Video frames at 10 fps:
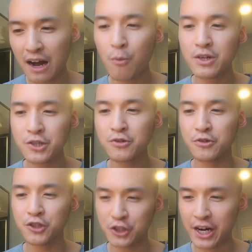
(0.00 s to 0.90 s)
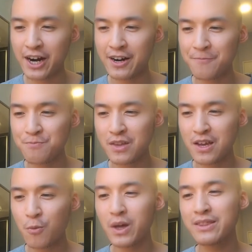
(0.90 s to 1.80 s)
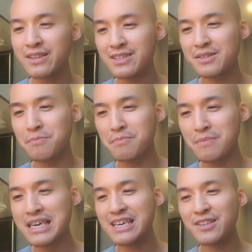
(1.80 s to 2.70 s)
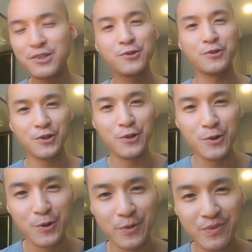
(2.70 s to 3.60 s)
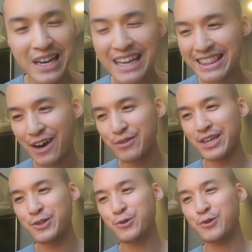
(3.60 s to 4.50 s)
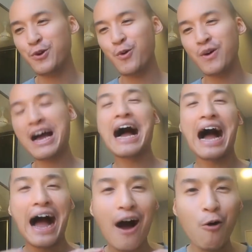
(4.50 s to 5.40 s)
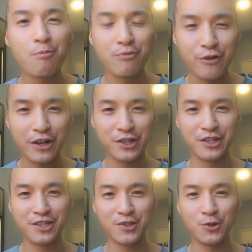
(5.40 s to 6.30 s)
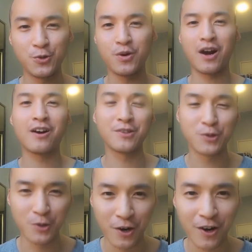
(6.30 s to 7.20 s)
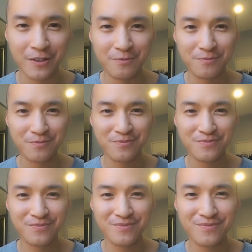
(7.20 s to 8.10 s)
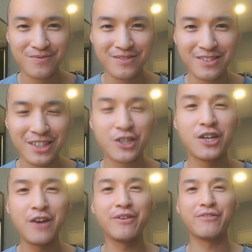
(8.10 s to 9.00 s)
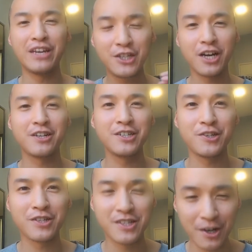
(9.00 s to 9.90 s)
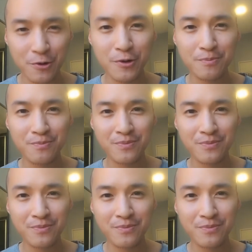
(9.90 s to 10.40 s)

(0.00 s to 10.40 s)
want you to share what this means to you now that you know how precious you are to God. Share with each other in your cell group